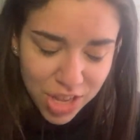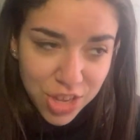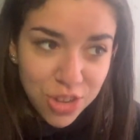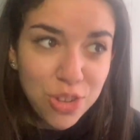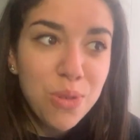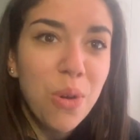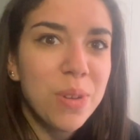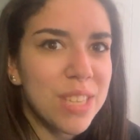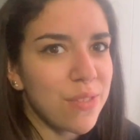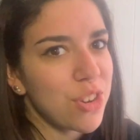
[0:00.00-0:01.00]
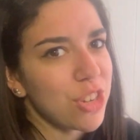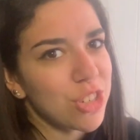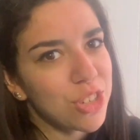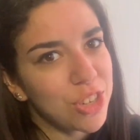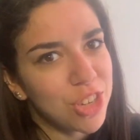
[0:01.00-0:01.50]
you know, you always have a crush on
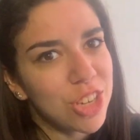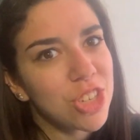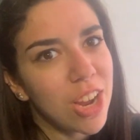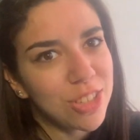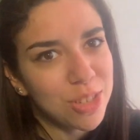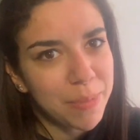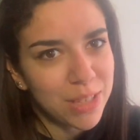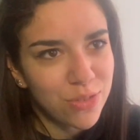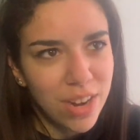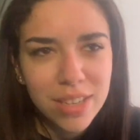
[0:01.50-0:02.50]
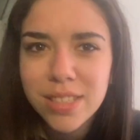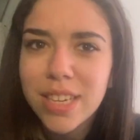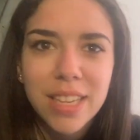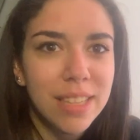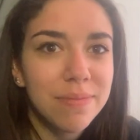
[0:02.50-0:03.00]
your like childhood best friend.
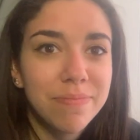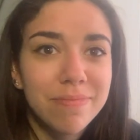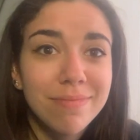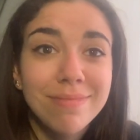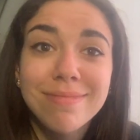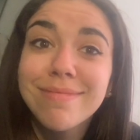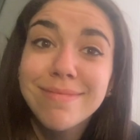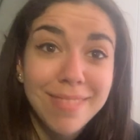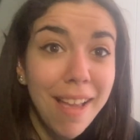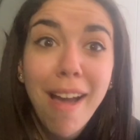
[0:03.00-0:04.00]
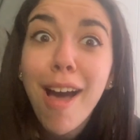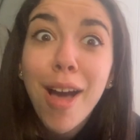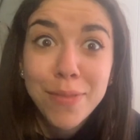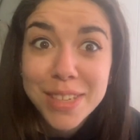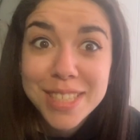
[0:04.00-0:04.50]

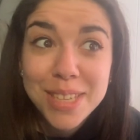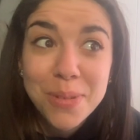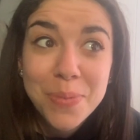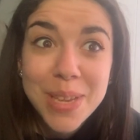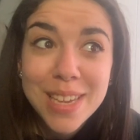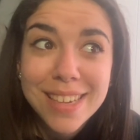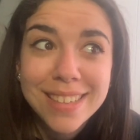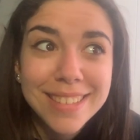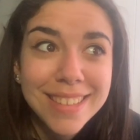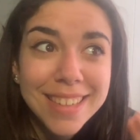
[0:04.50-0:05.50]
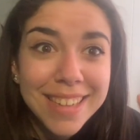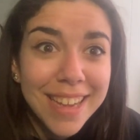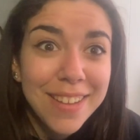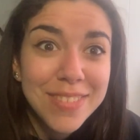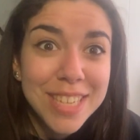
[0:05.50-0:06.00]
Obviously we
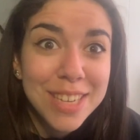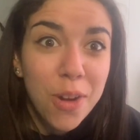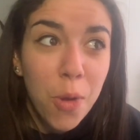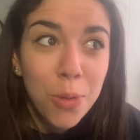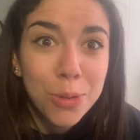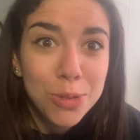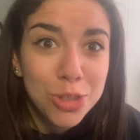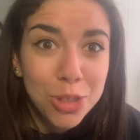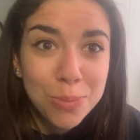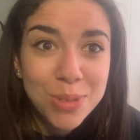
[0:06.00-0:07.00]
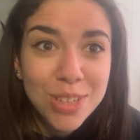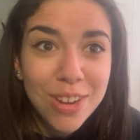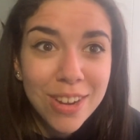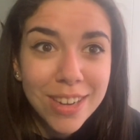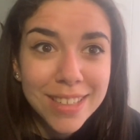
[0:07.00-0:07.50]
have seen all those tropes
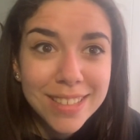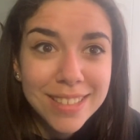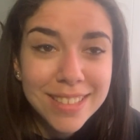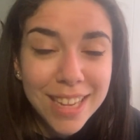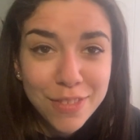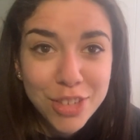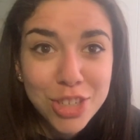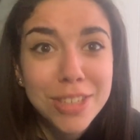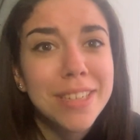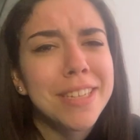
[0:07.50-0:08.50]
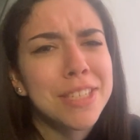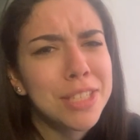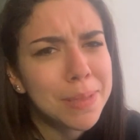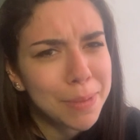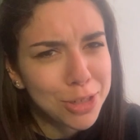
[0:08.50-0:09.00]
on television,
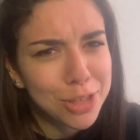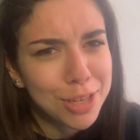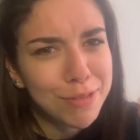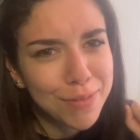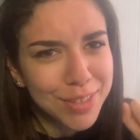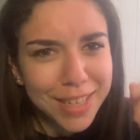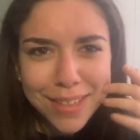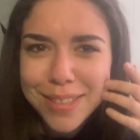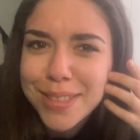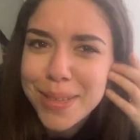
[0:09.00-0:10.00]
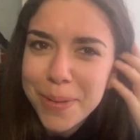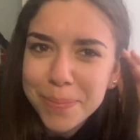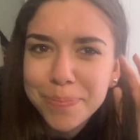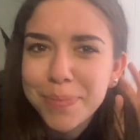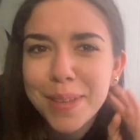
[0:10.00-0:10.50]
especially in Riverdale, so
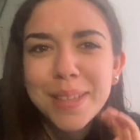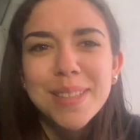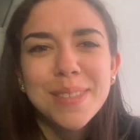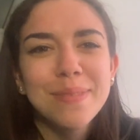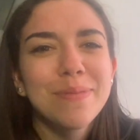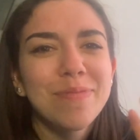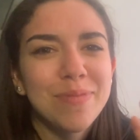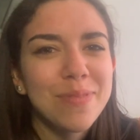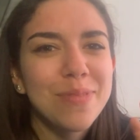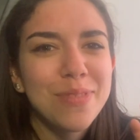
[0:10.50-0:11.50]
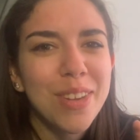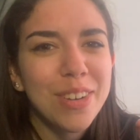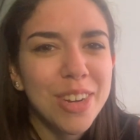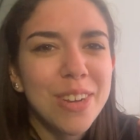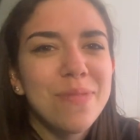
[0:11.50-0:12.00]
it's
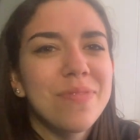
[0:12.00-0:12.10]
very,